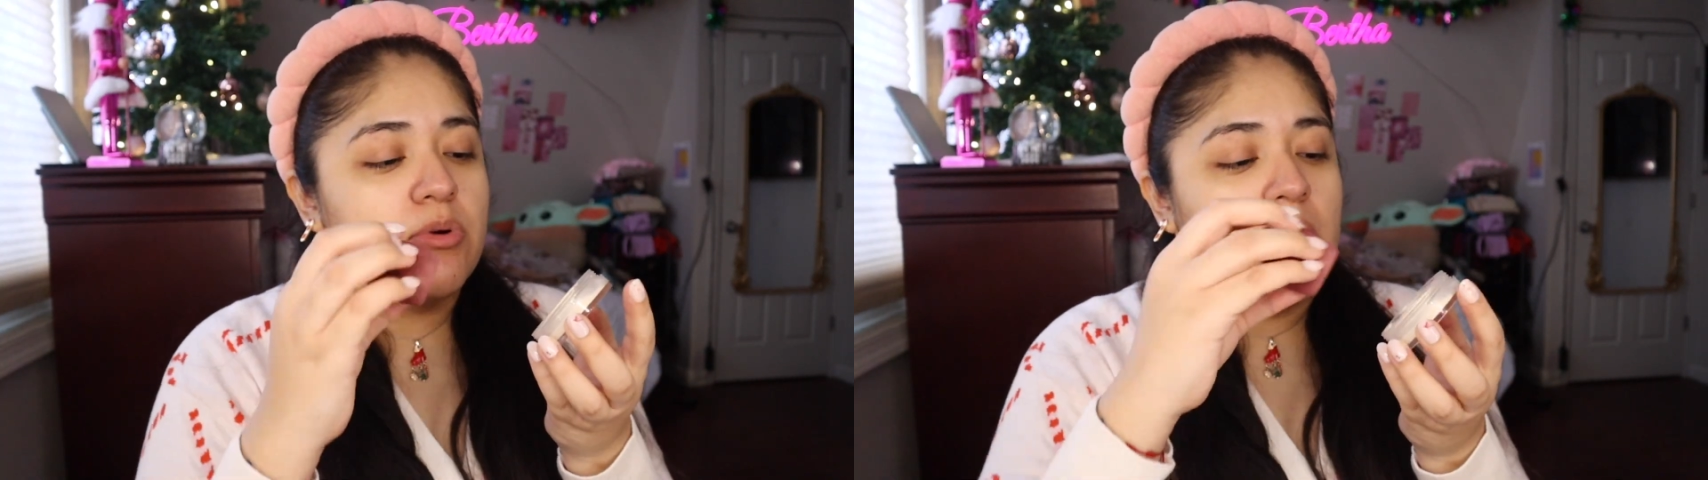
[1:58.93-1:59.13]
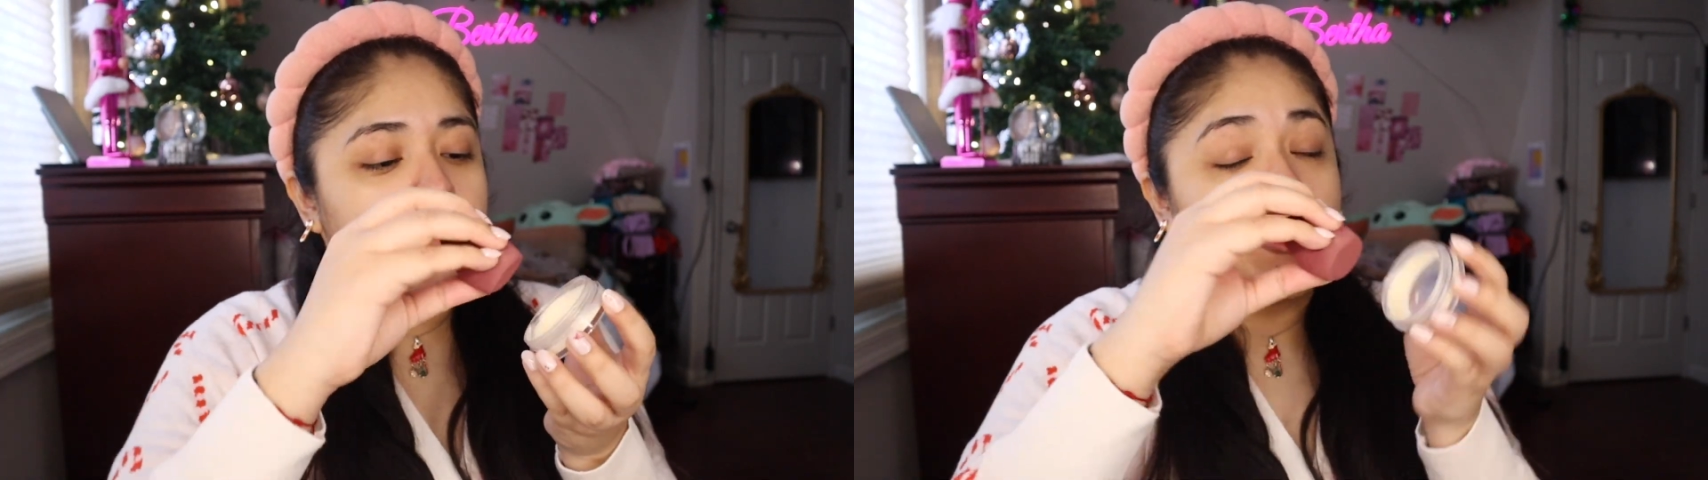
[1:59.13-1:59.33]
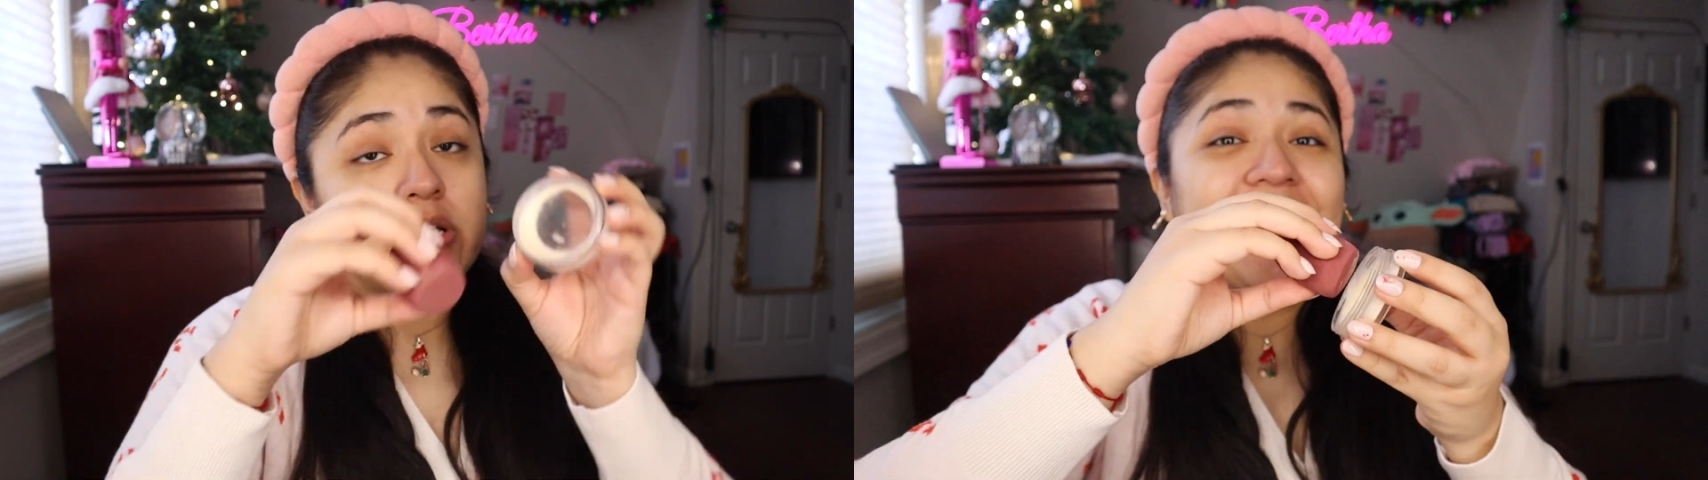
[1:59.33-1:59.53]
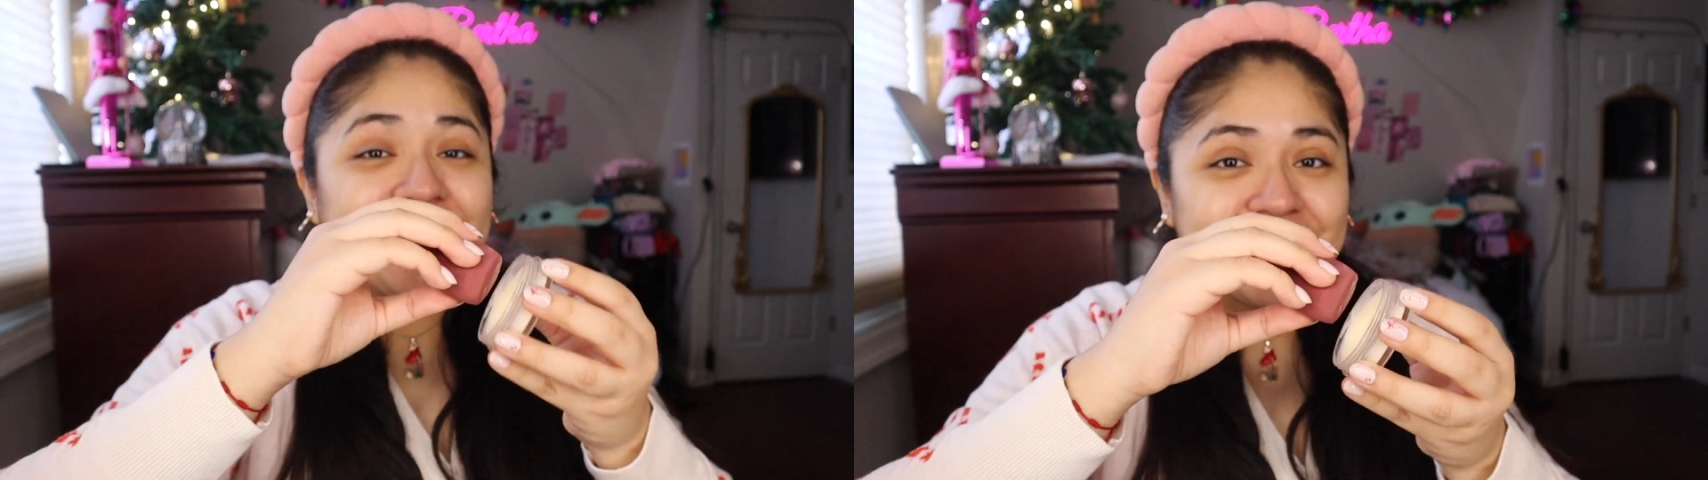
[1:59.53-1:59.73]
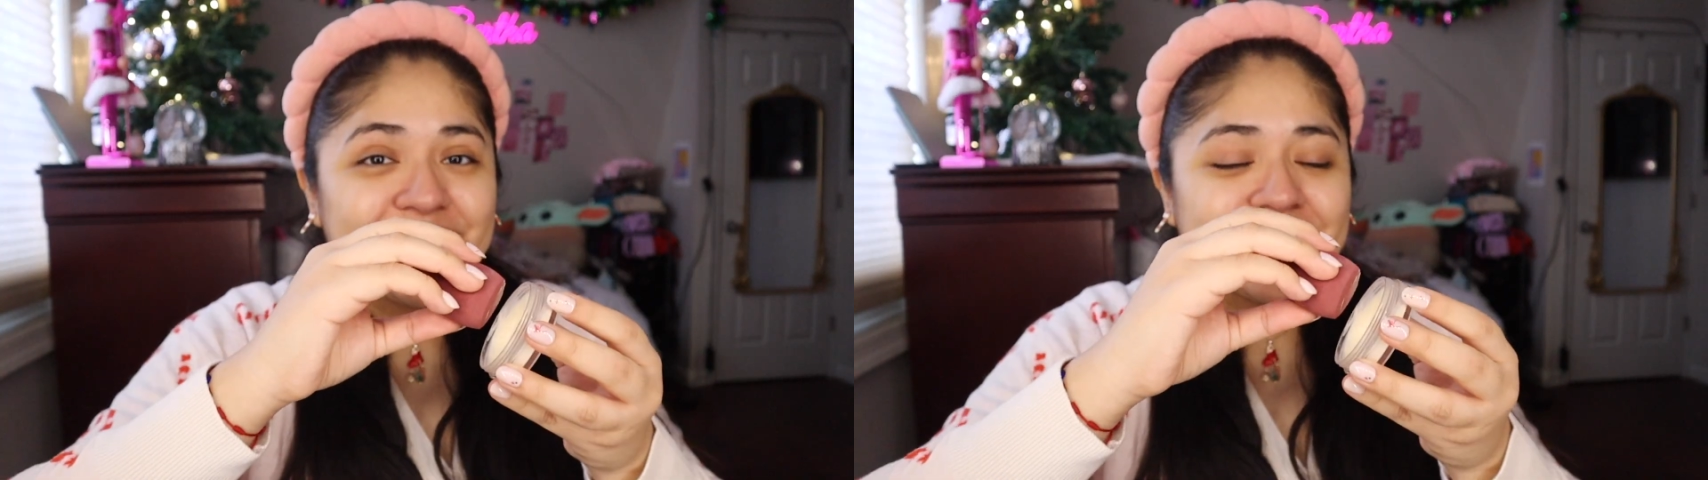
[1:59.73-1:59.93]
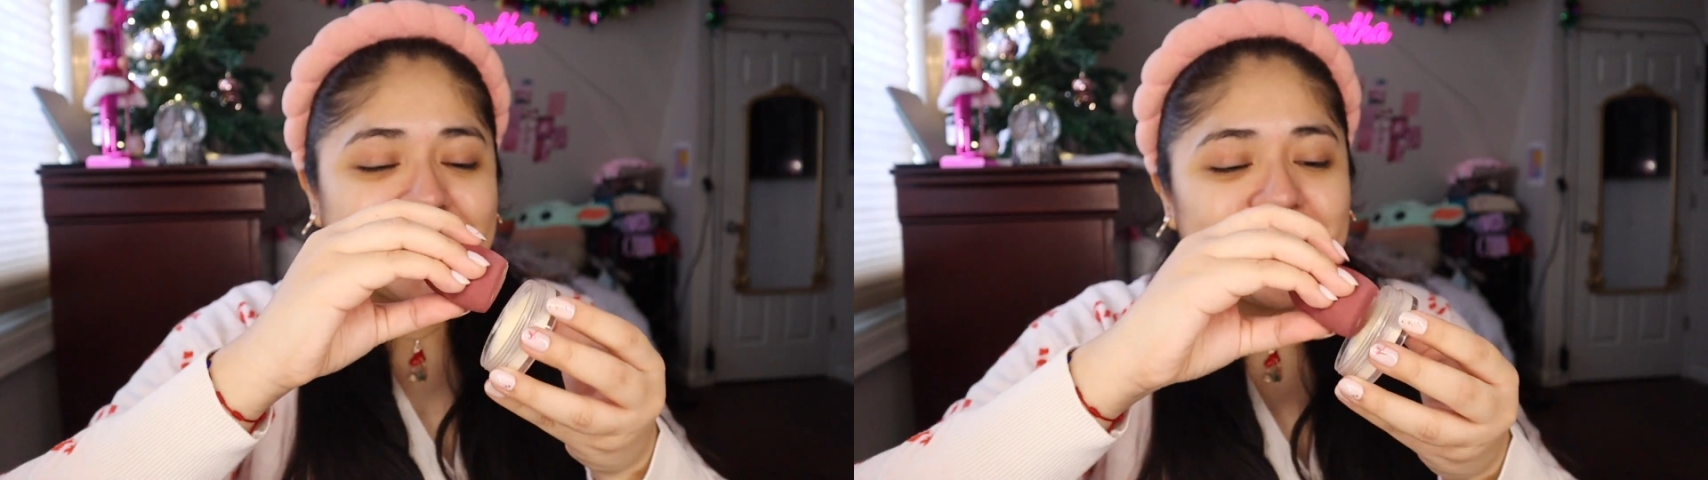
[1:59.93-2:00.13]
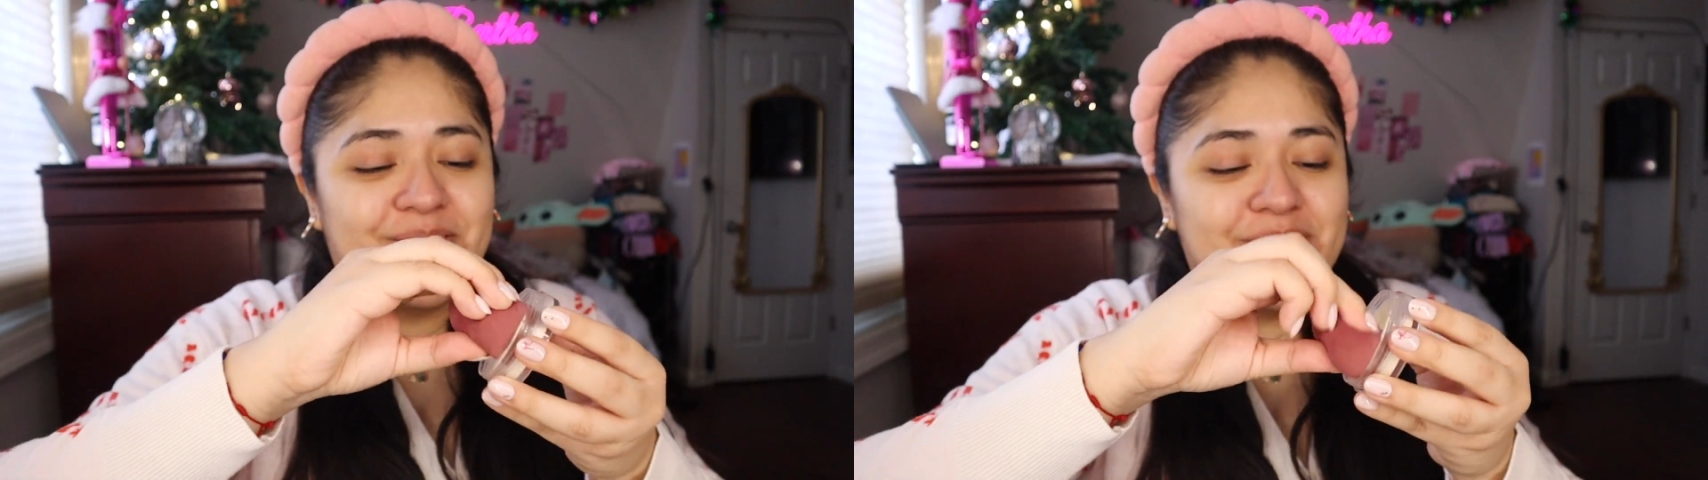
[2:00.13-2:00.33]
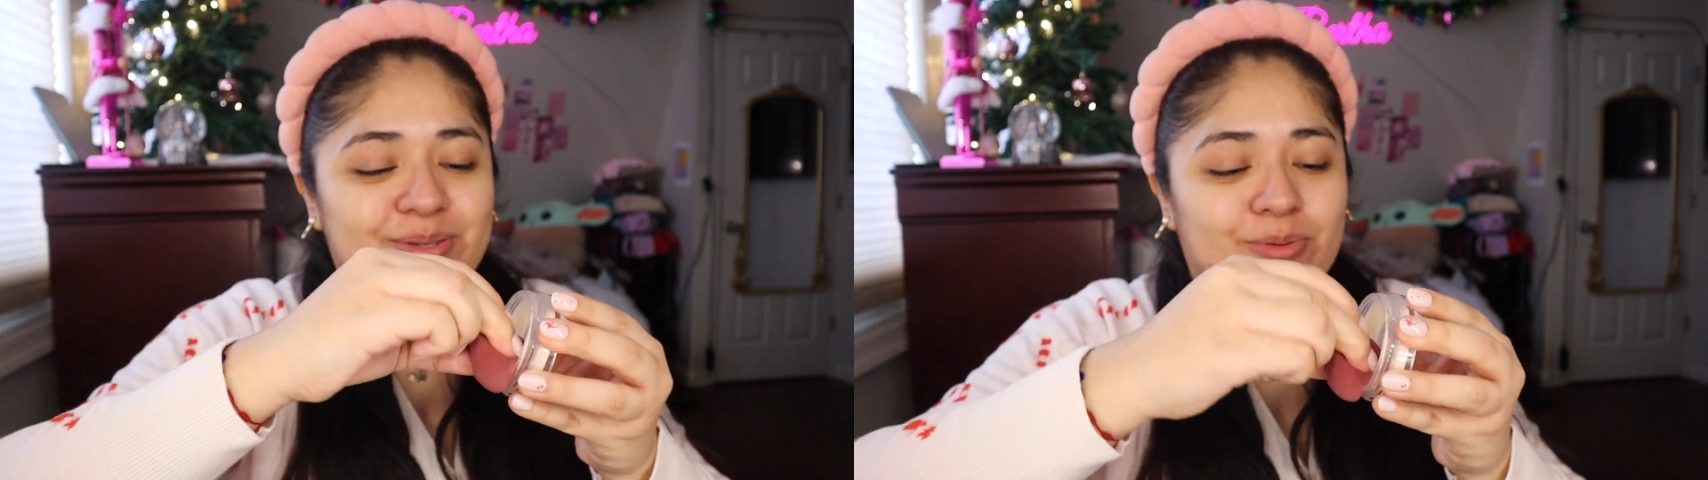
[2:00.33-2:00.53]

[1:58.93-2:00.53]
Primer. I clearly love this